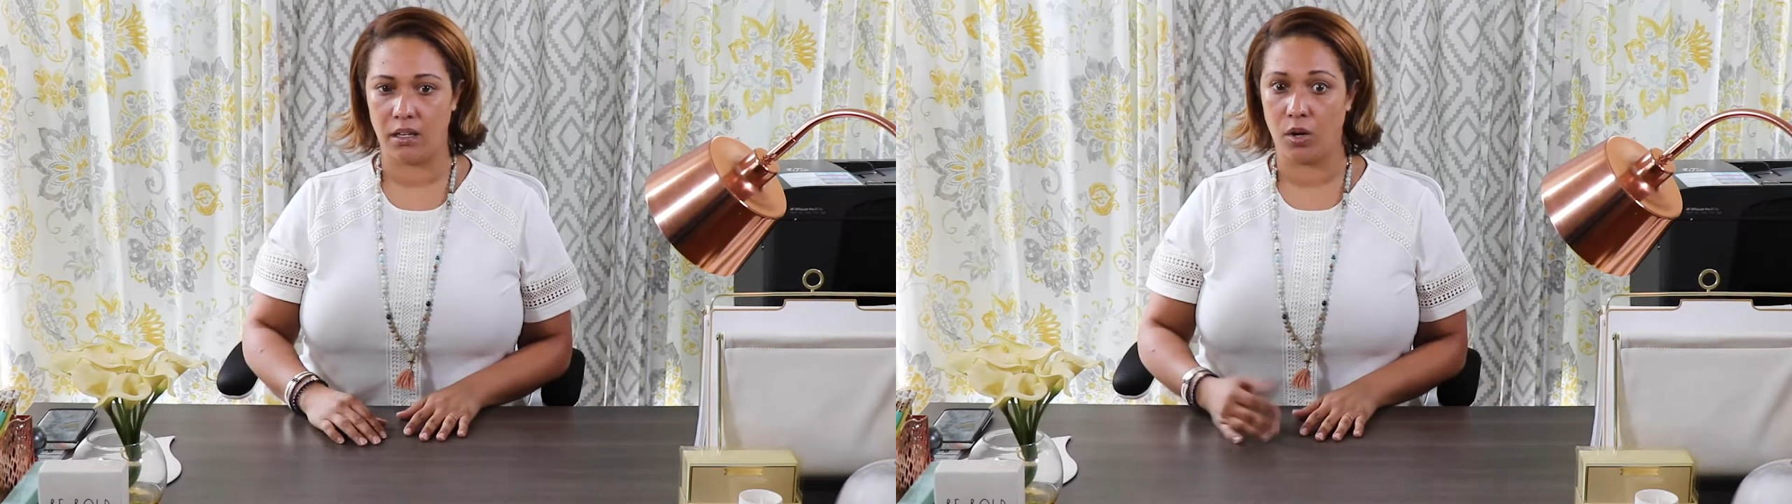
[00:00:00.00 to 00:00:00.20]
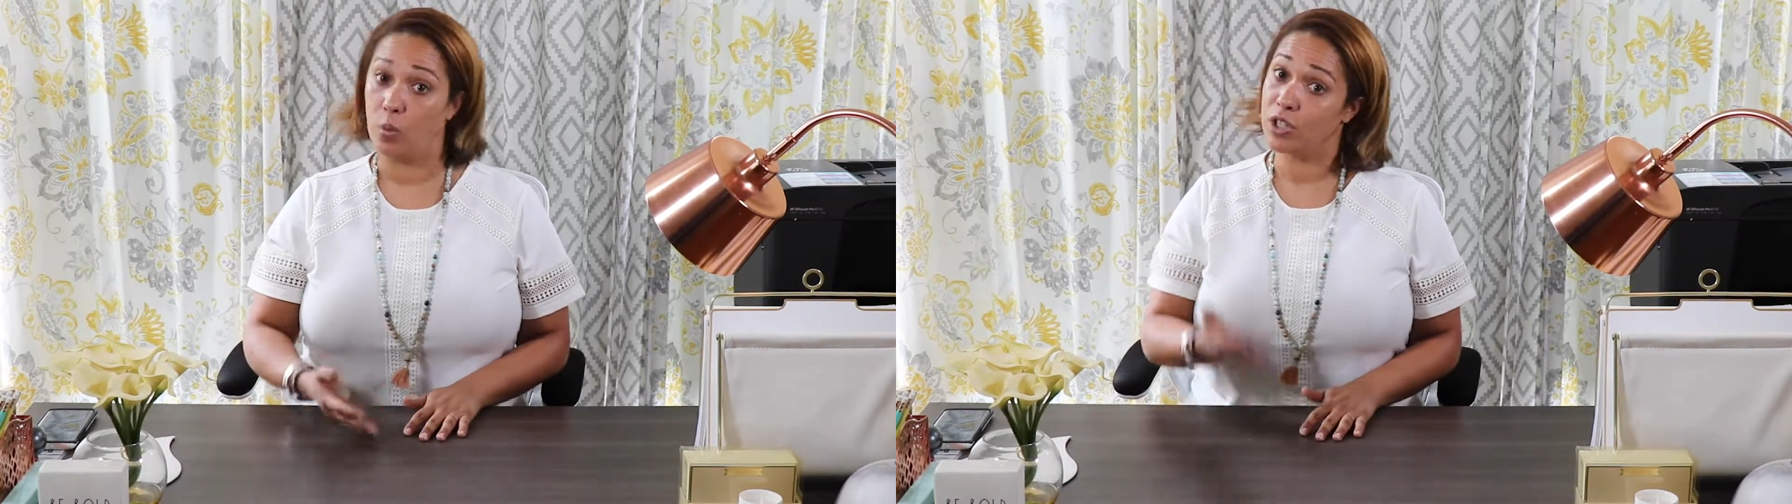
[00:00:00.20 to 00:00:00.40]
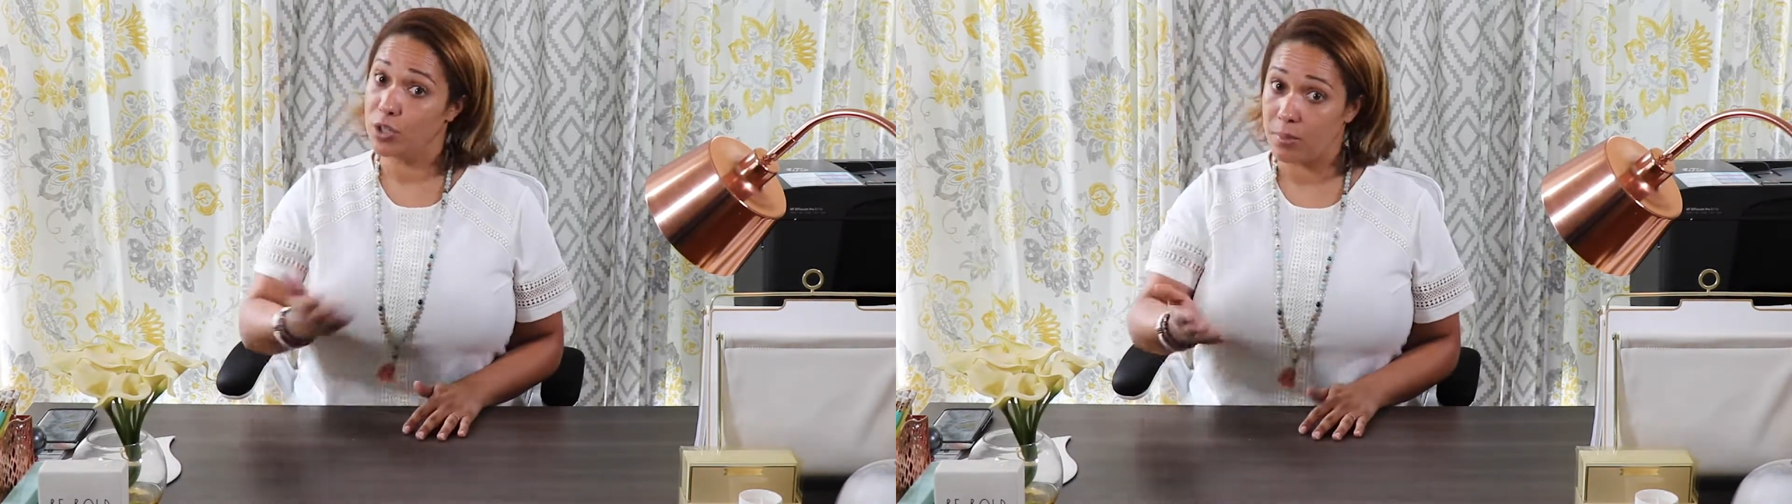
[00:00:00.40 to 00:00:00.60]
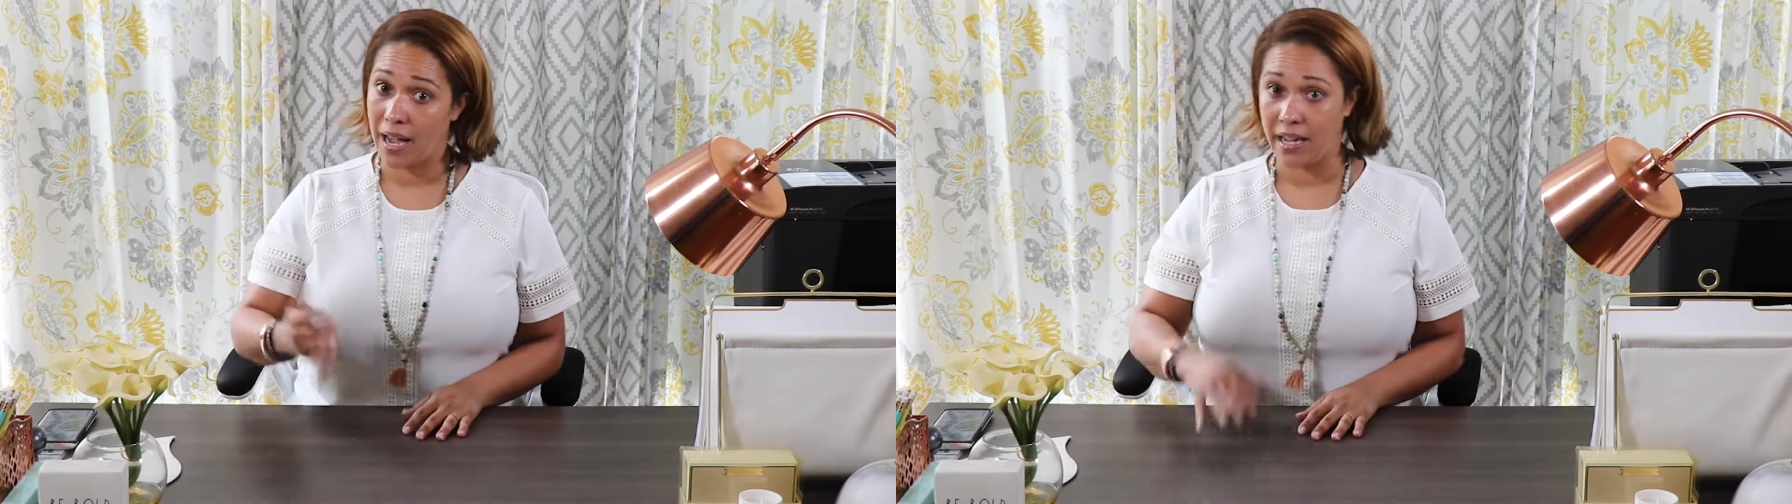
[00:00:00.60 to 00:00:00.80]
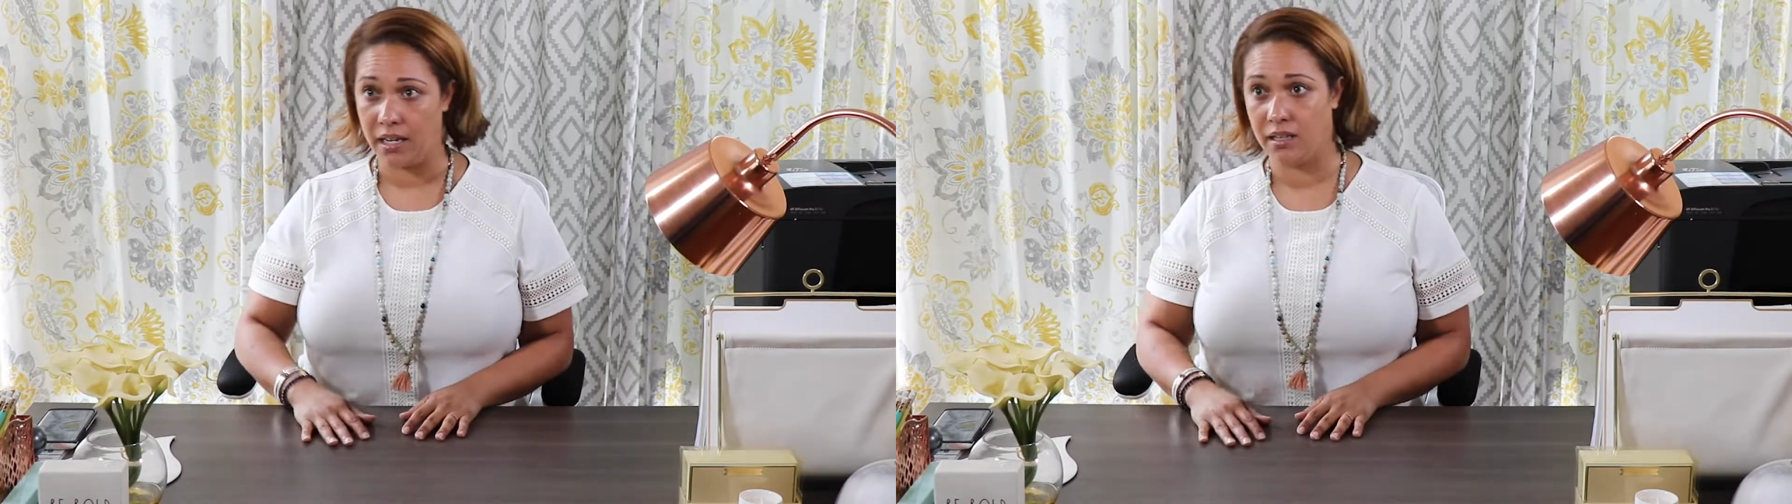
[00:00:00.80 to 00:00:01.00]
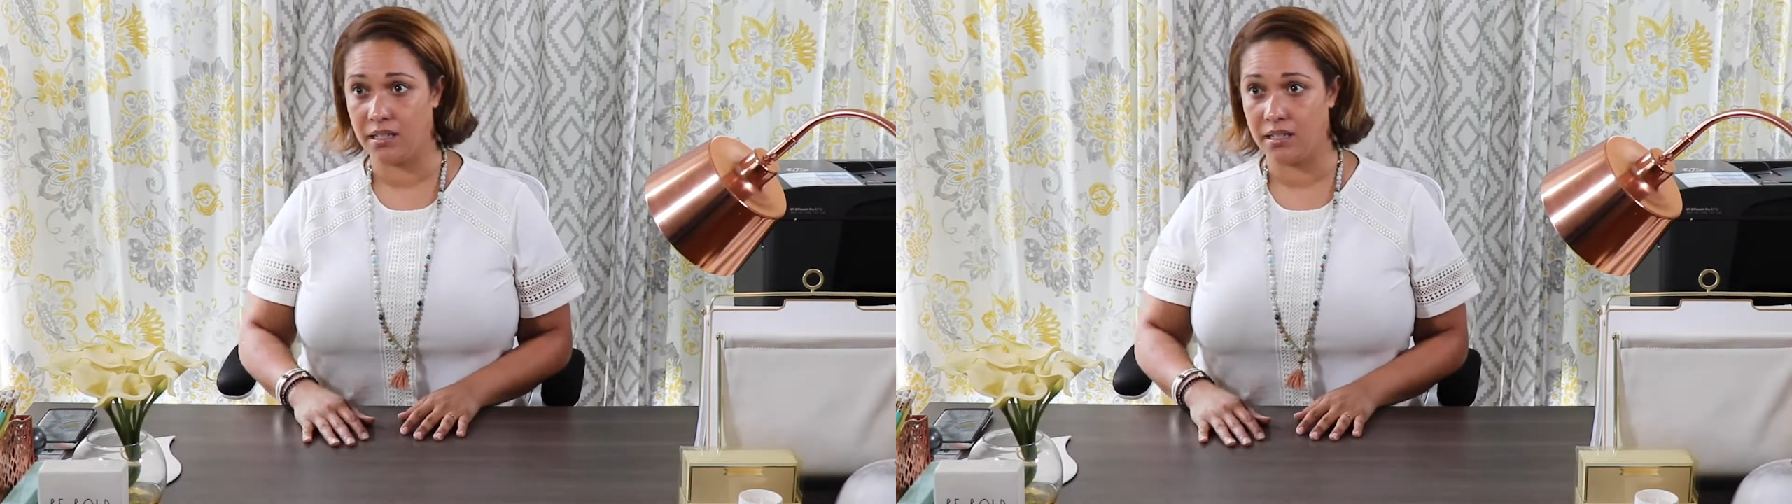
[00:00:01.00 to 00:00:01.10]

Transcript: you know, would you buy it?